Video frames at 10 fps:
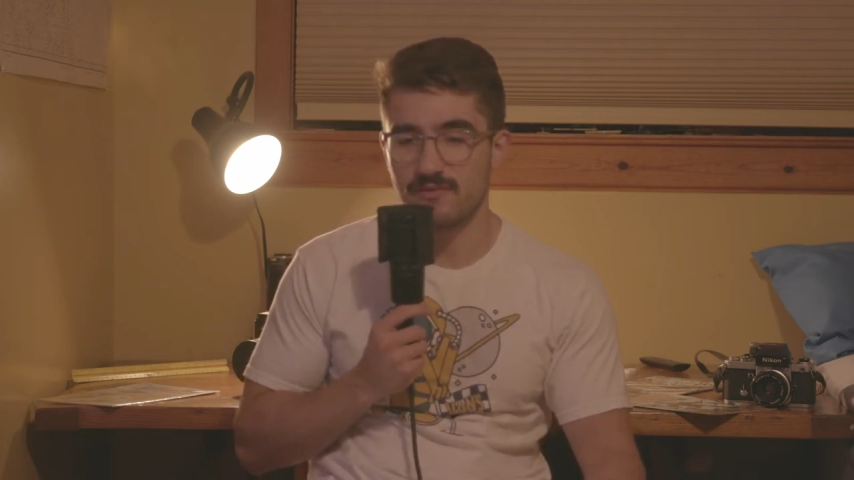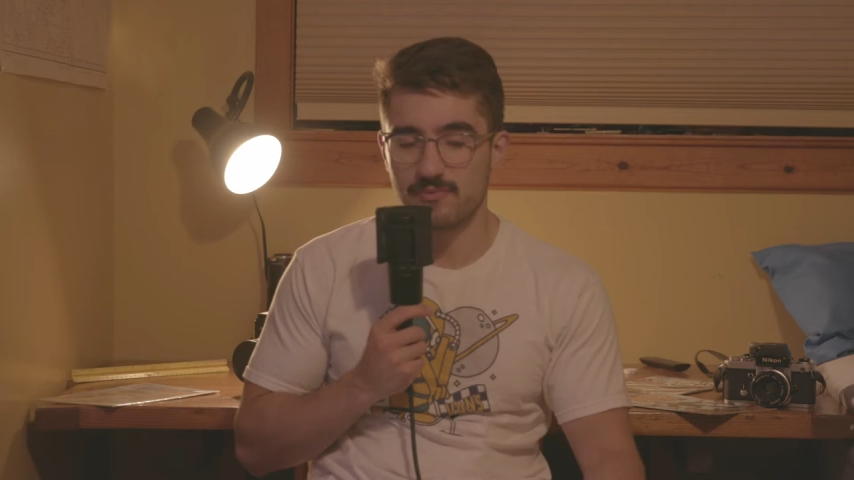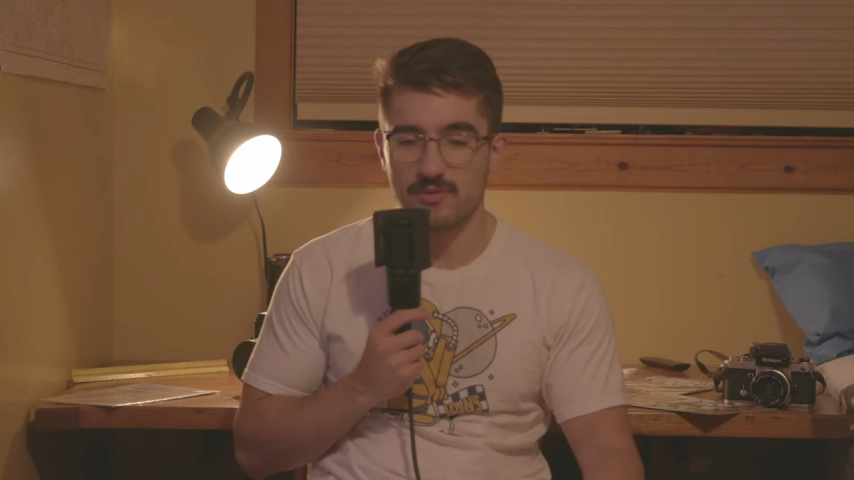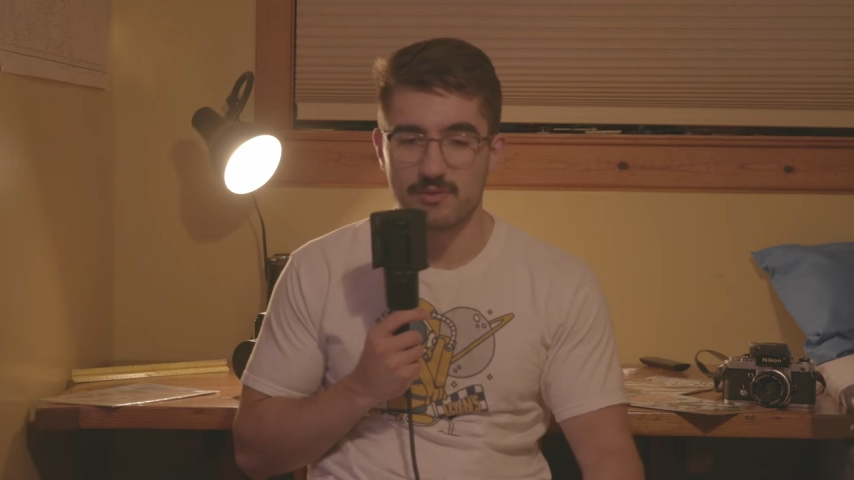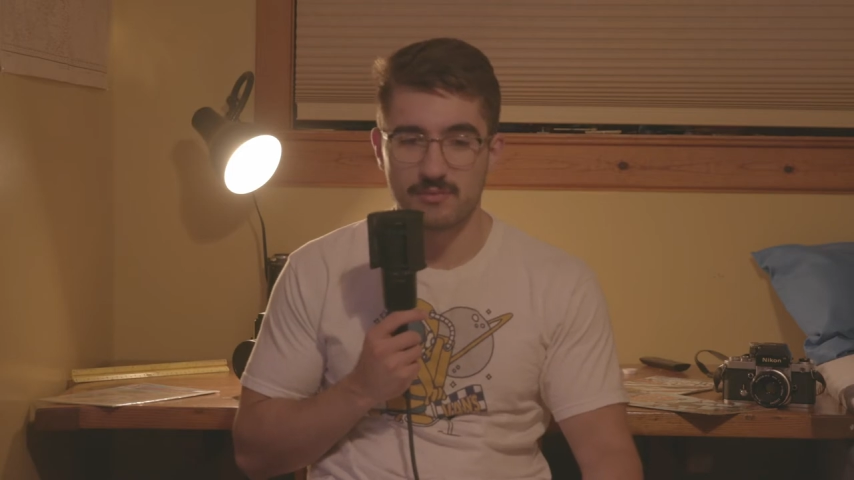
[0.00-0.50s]

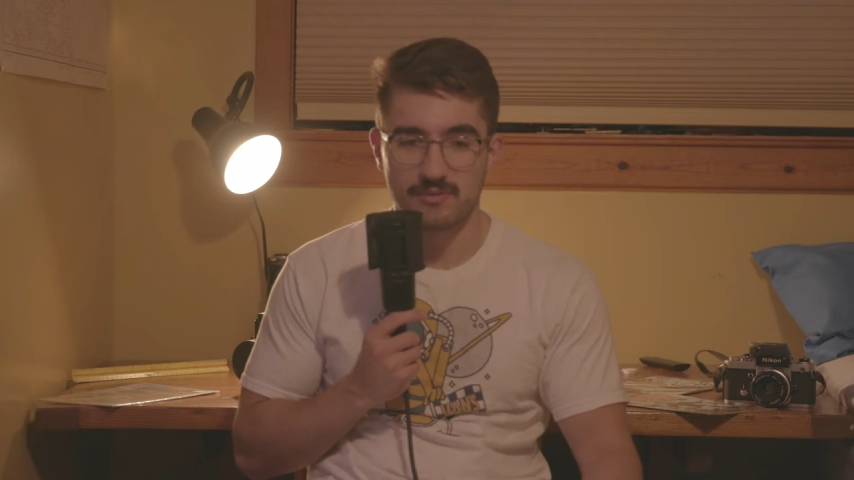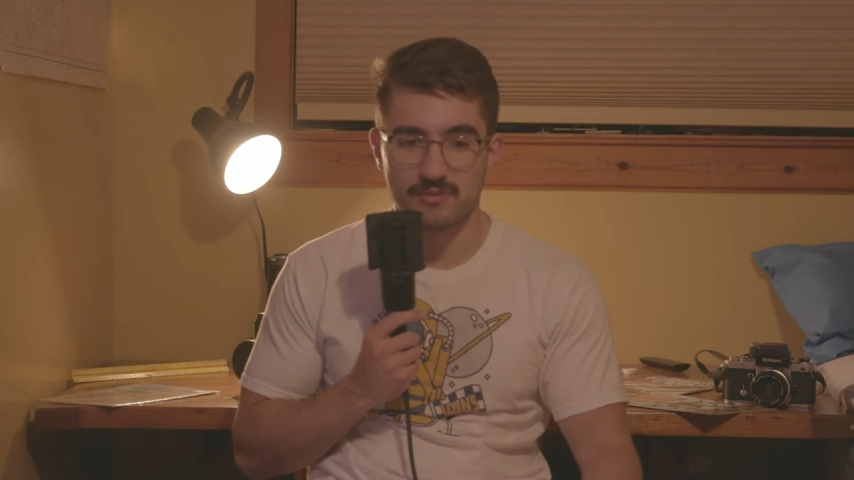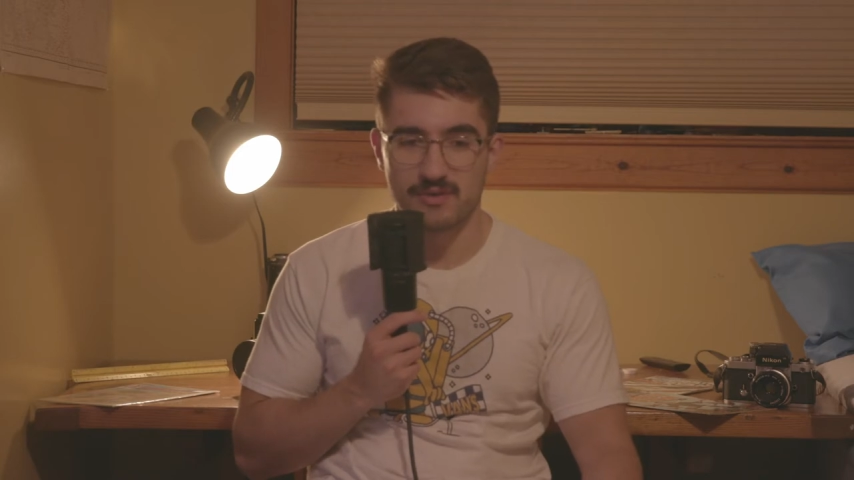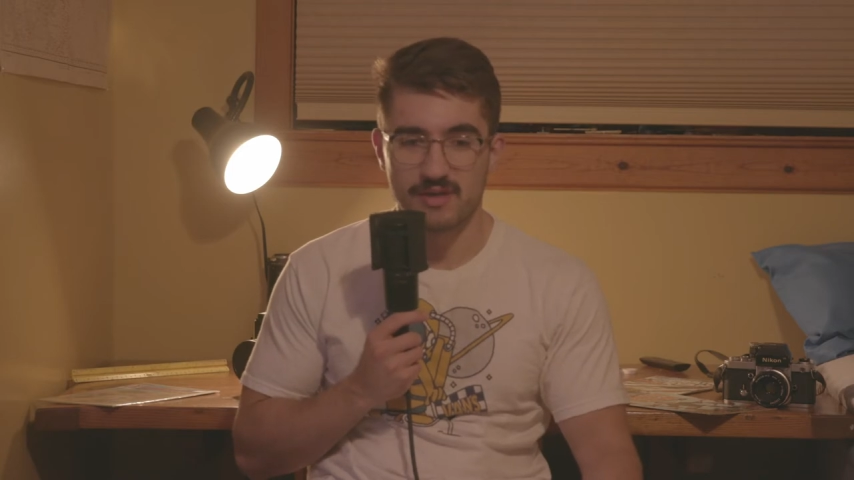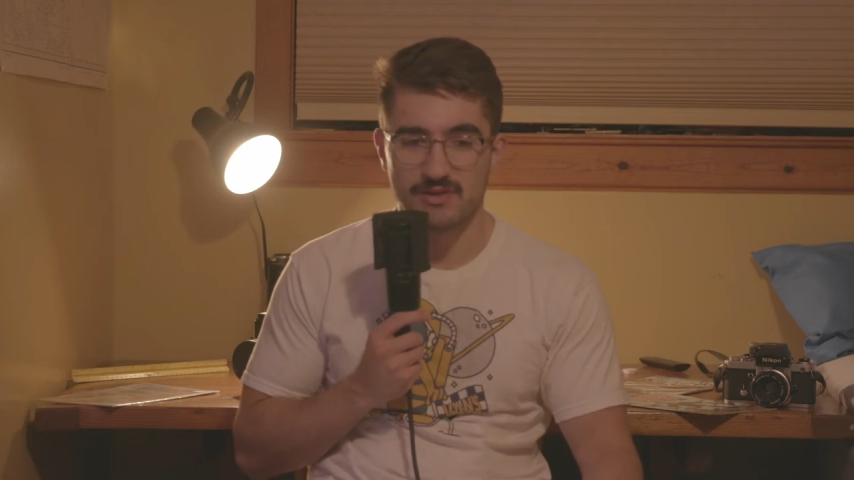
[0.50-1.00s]
familiar with the
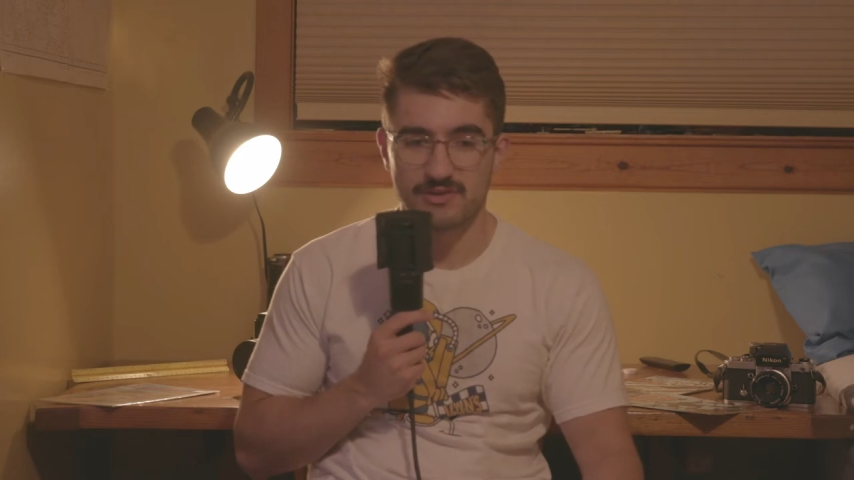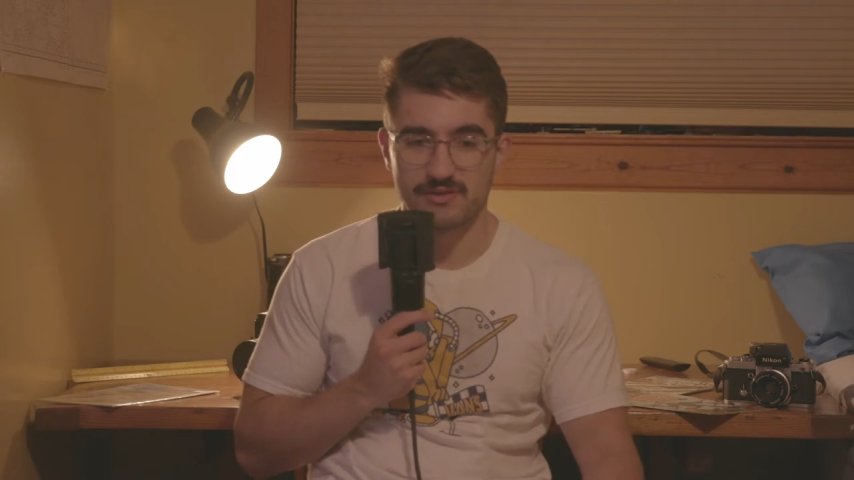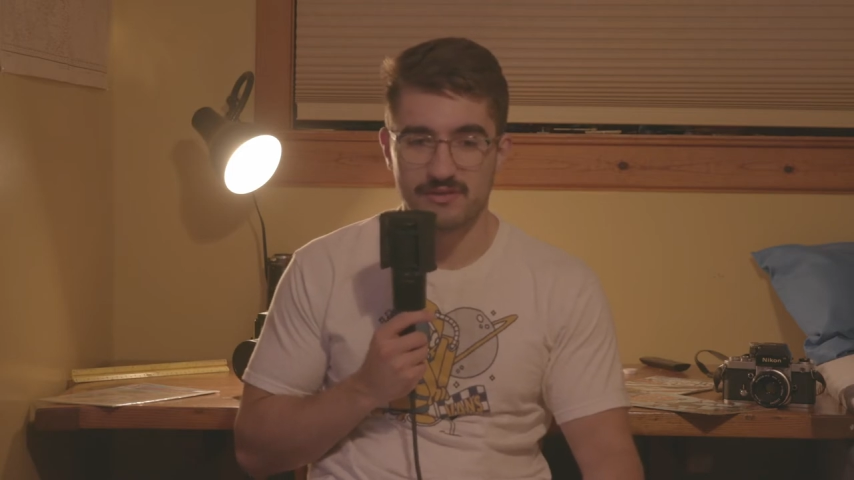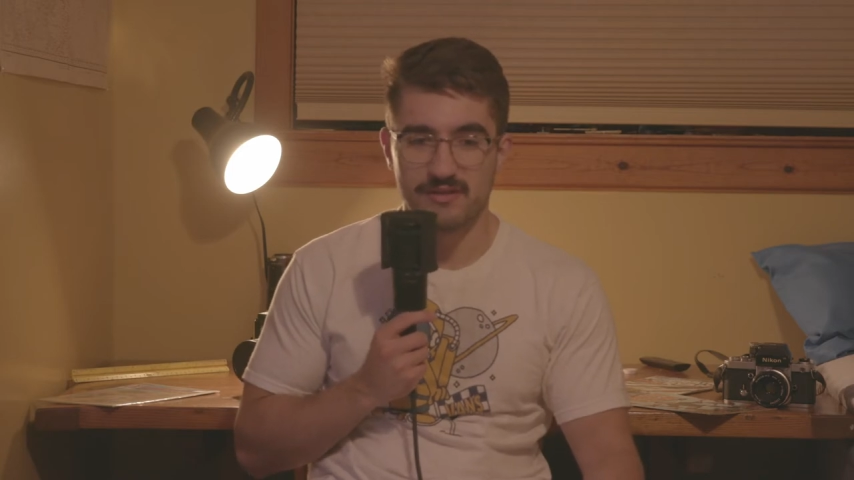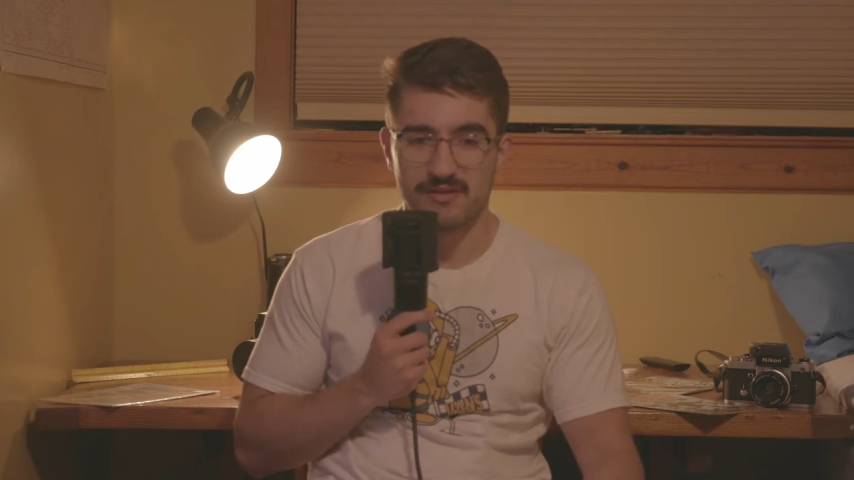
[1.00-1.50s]

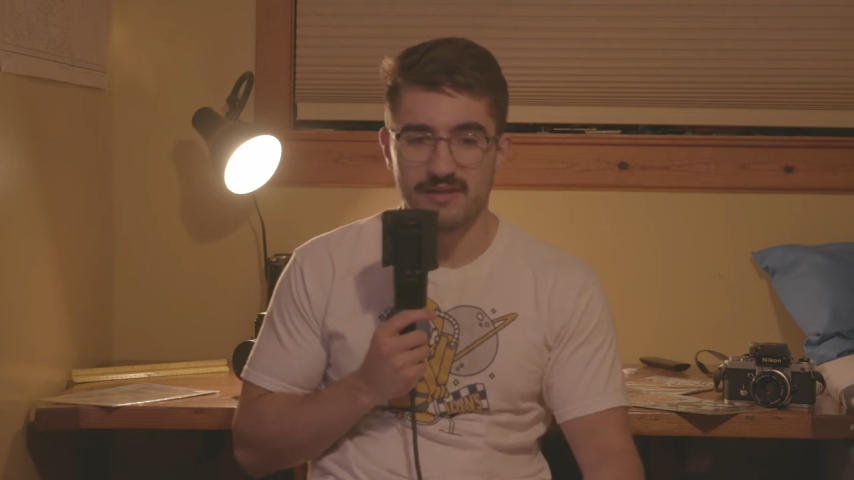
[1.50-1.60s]
location.